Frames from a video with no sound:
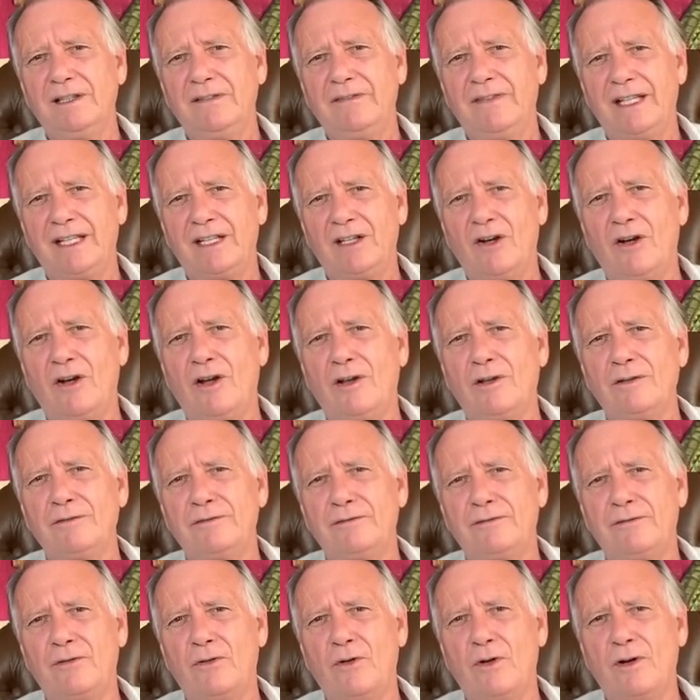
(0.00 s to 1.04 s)
they called
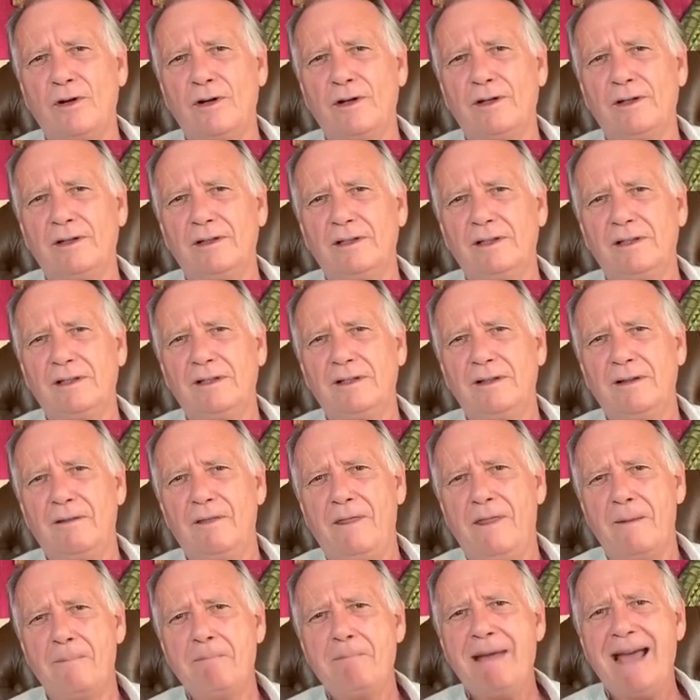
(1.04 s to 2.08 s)
for
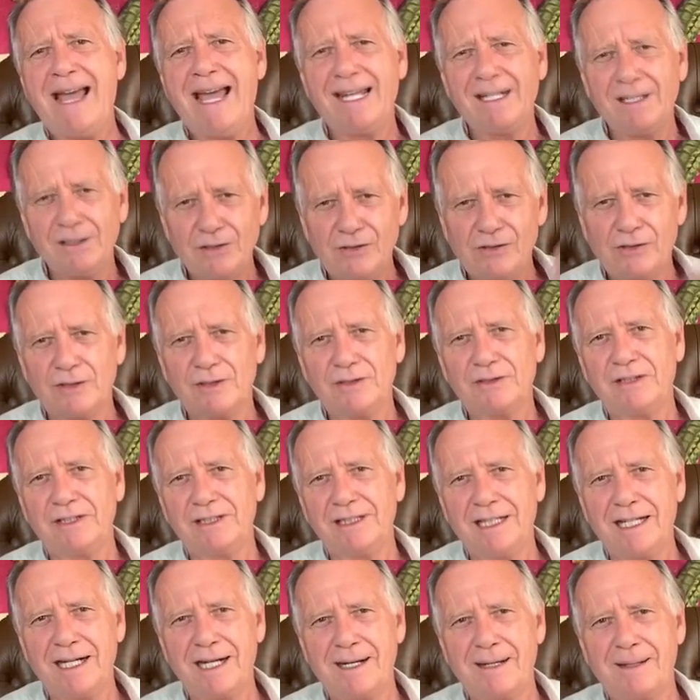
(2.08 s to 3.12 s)
the manager to
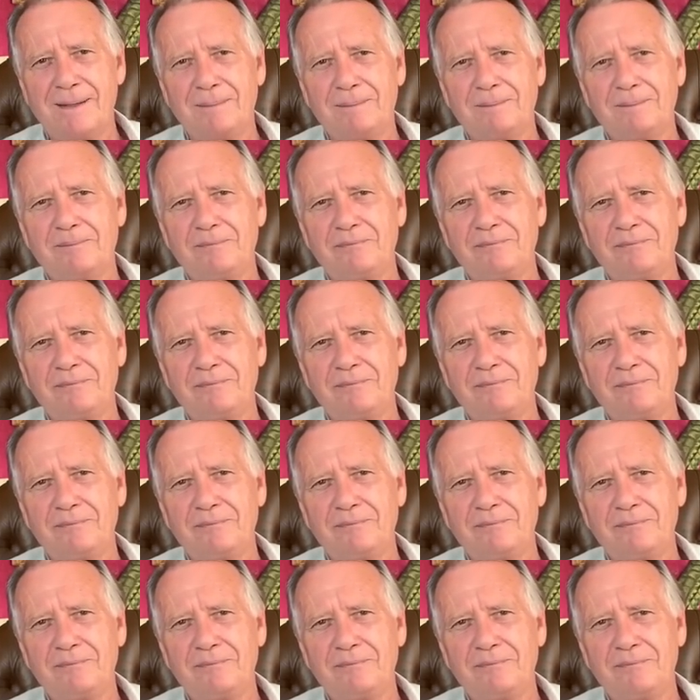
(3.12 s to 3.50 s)
come.